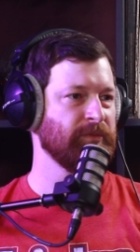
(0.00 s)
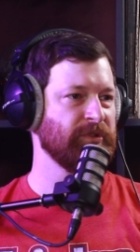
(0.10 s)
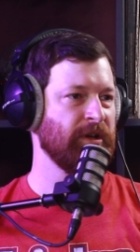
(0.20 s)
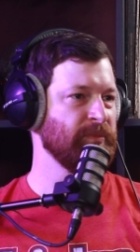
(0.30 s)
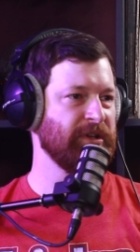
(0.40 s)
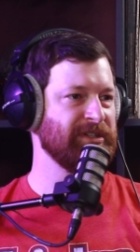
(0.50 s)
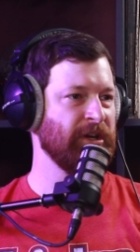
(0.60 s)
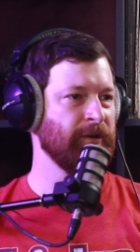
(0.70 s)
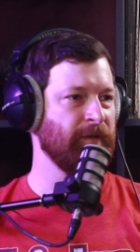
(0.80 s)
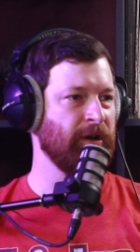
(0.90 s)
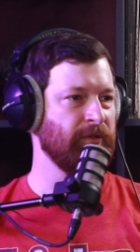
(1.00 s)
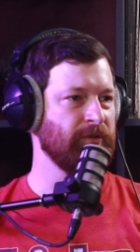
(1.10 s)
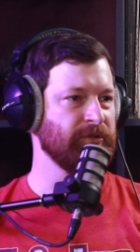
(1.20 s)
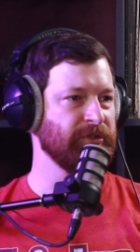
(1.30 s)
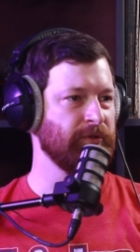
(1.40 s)
I'm like terrified of
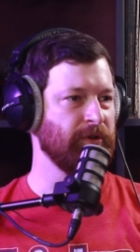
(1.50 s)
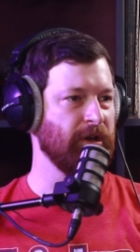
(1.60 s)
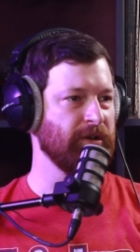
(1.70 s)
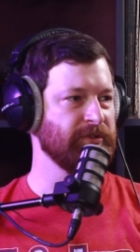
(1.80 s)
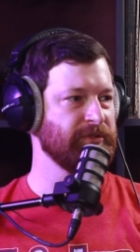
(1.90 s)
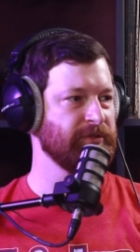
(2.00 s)
those little guys.